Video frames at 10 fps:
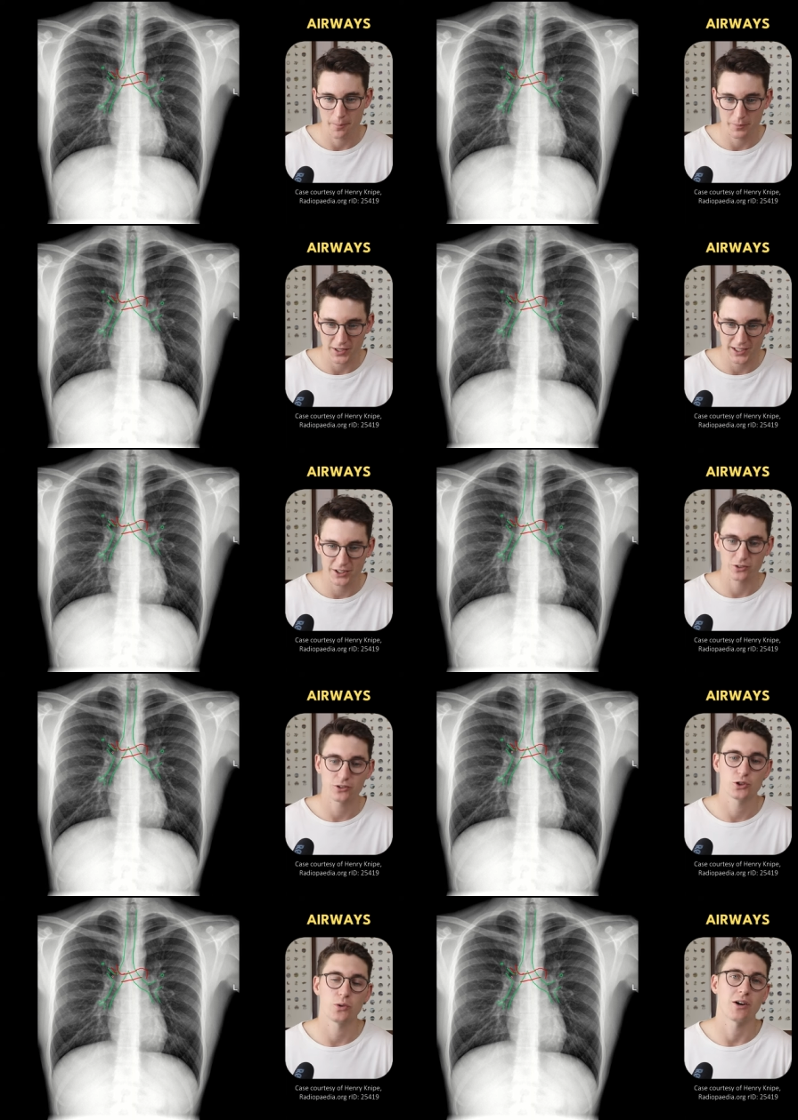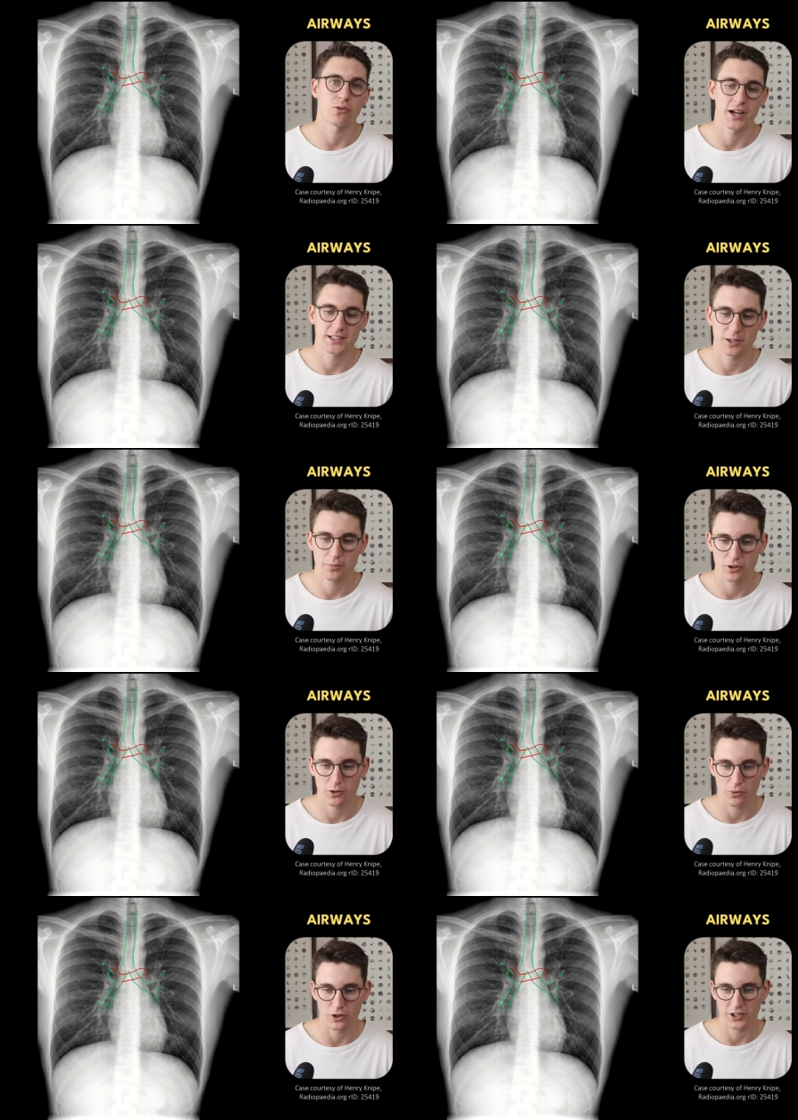medial to our right upper
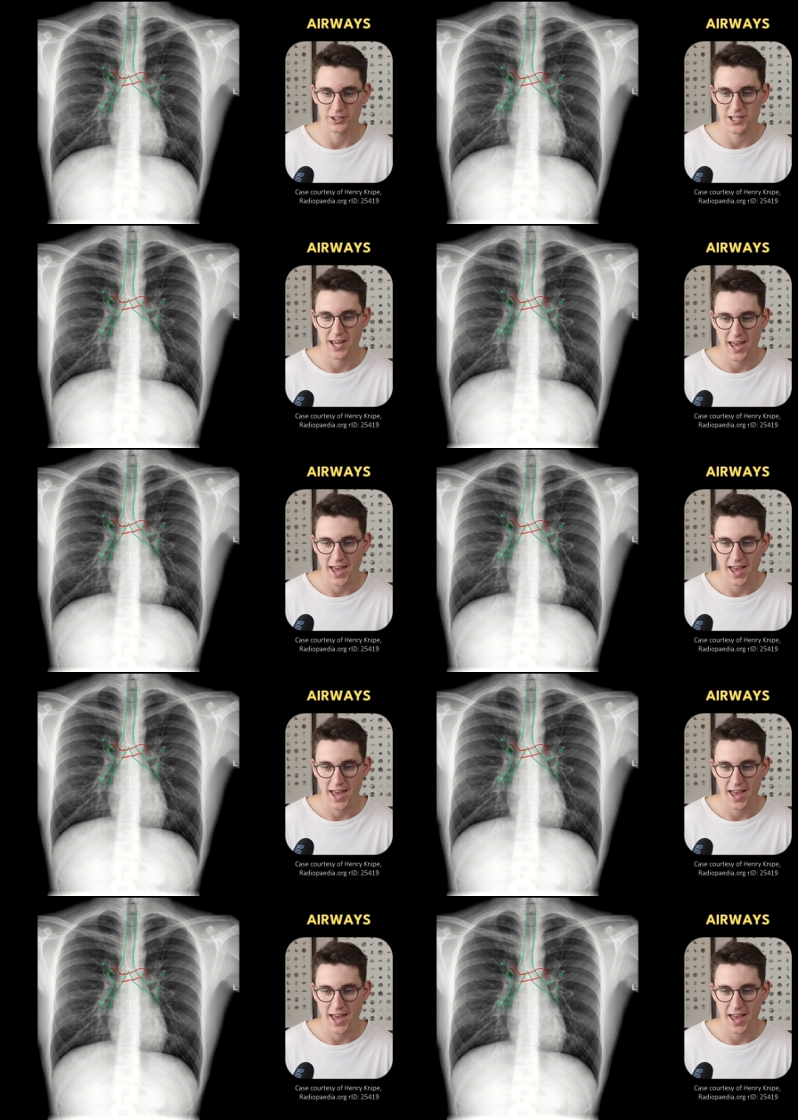lobe bronchus,